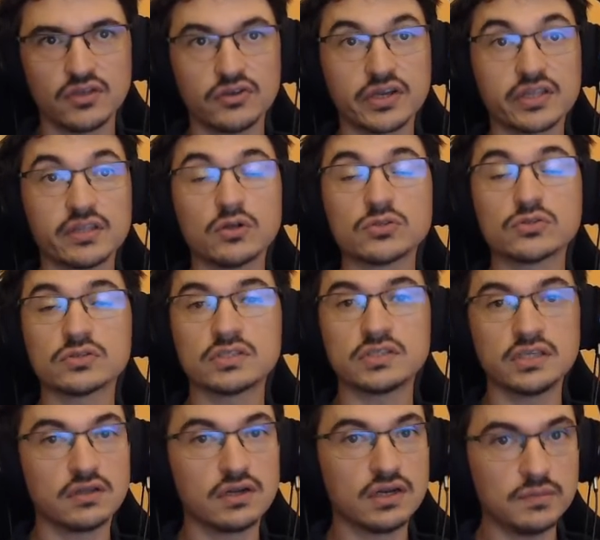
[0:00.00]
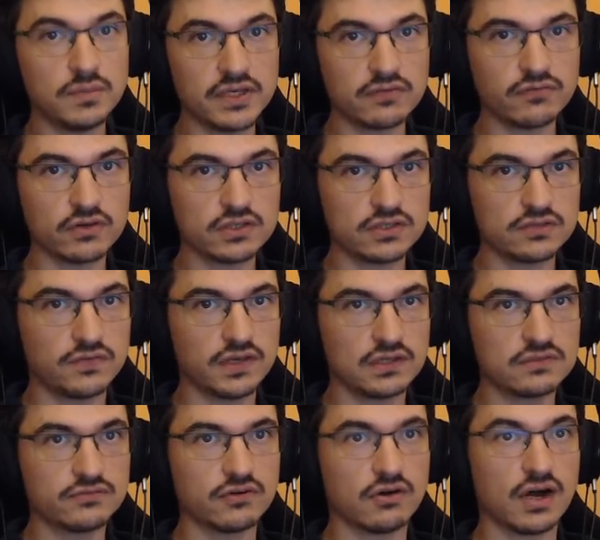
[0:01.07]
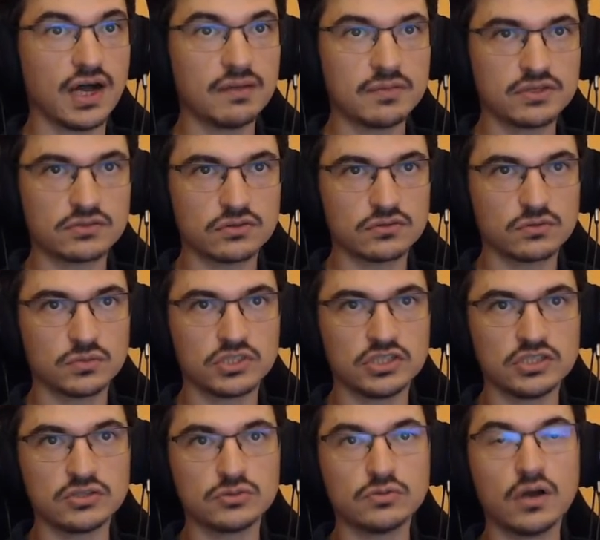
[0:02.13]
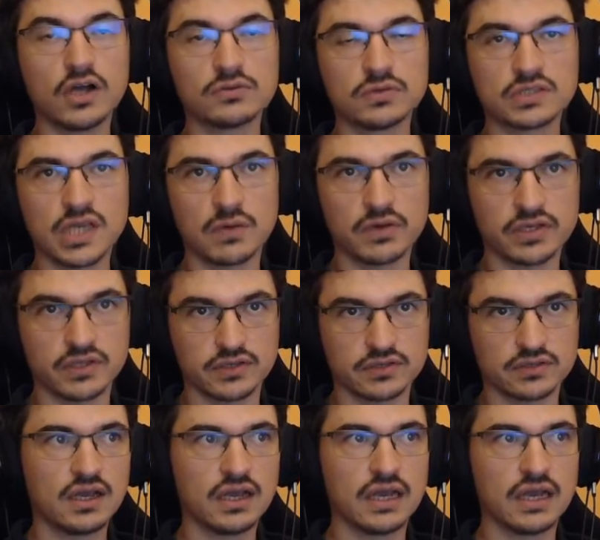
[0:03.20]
You can also see the limit for this field for Amazon, which is 200 characters,